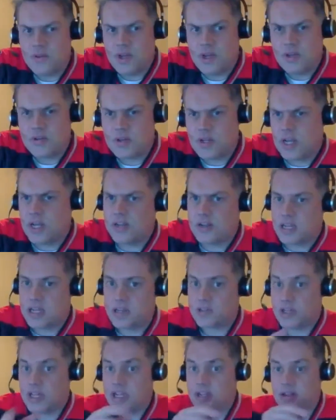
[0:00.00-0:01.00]

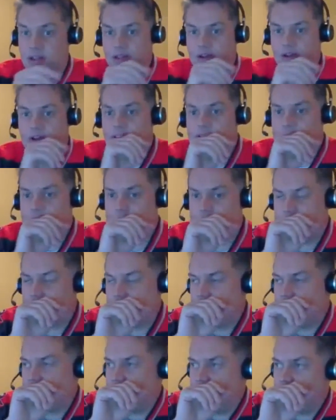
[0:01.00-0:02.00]
Actually, I hadn't thought of that, but
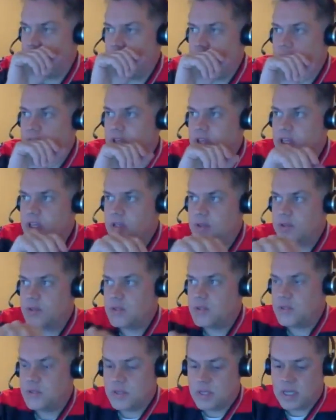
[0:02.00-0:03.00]
the weird thing
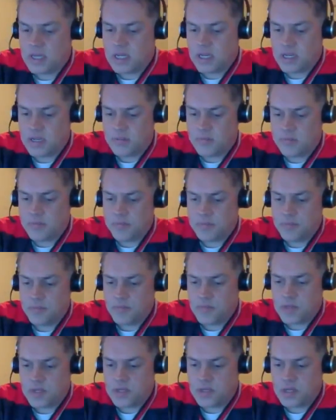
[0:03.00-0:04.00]
is,
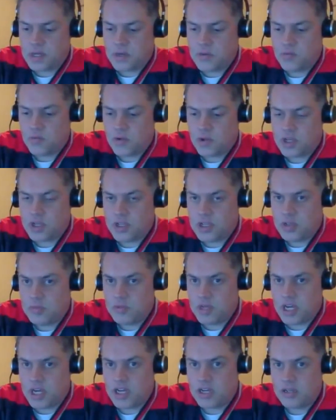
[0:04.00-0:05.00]
a rookie
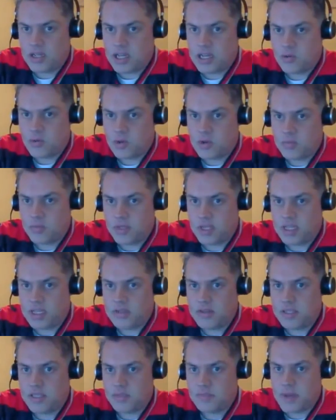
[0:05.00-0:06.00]
named Kyle Akwin
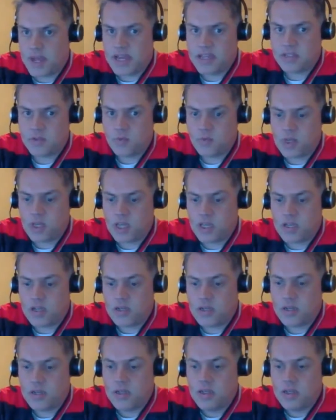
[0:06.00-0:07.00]
played this past
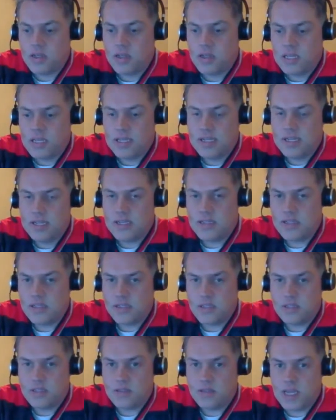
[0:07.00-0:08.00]
weekend in
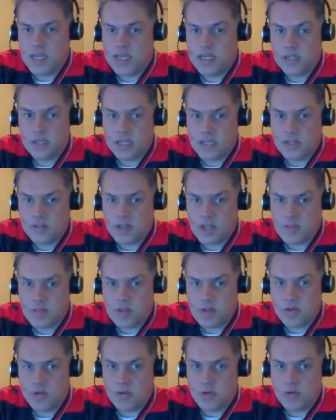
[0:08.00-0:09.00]
his NLL
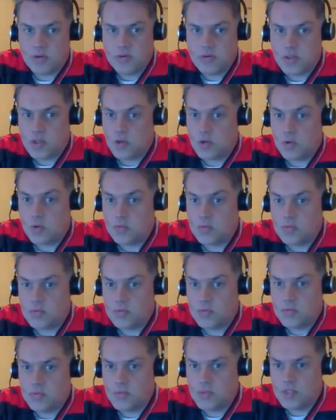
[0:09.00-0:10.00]
debut. So
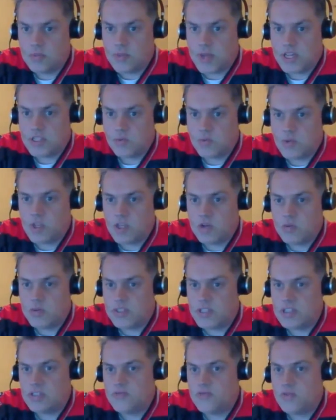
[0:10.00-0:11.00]
this past weekend
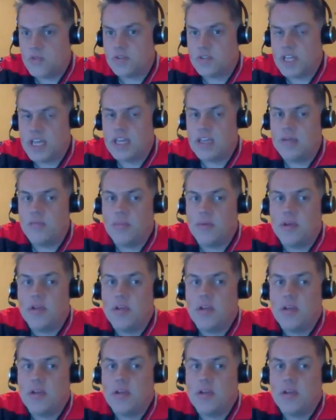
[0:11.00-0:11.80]
was his first game.